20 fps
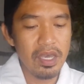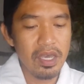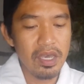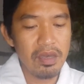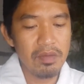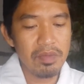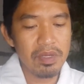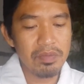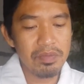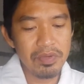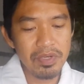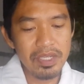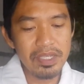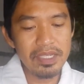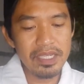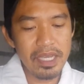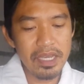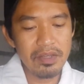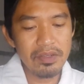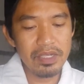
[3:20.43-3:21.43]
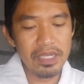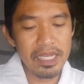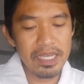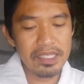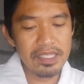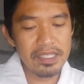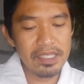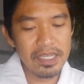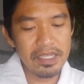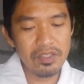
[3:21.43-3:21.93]
But putting down less
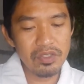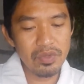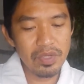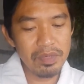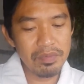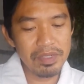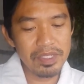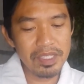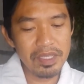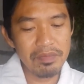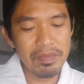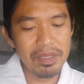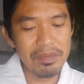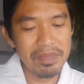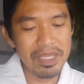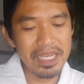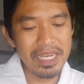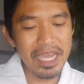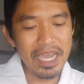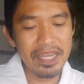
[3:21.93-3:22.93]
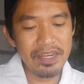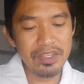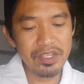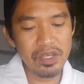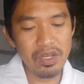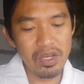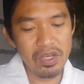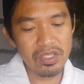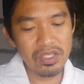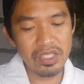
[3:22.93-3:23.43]
than 20% may mean higher
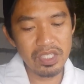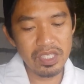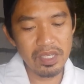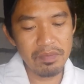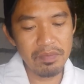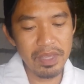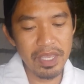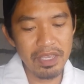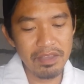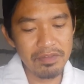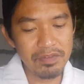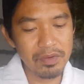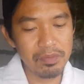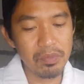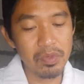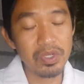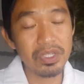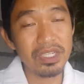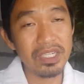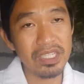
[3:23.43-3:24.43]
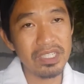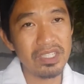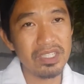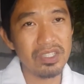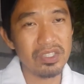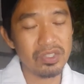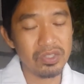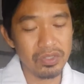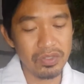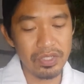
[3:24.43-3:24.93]
costs and paying for mortgage
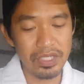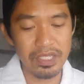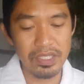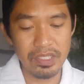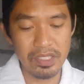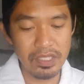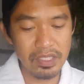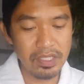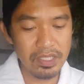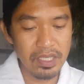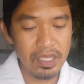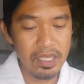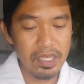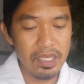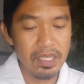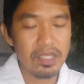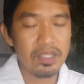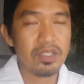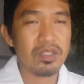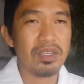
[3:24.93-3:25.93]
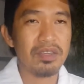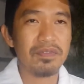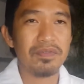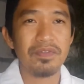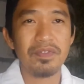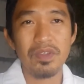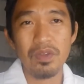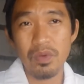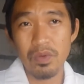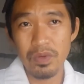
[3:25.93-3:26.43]
insurance. So if
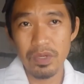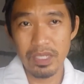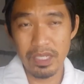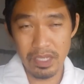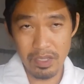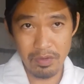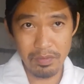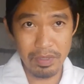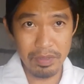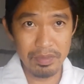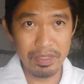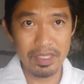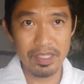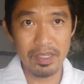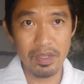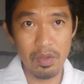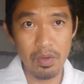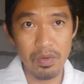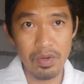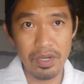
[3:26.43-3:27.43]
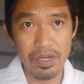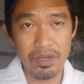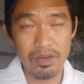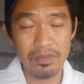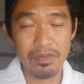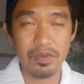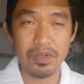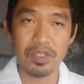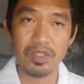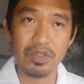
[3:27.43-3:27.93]
lower the down payment is lower, of
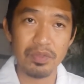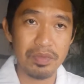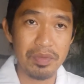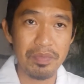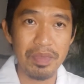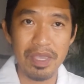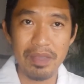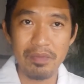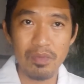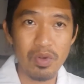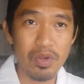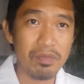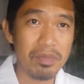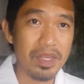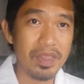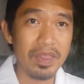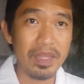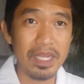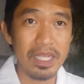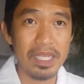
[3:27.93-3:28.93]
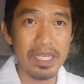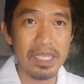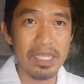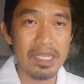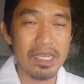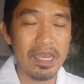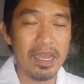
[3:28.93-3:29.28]
course you'll be paying more monthly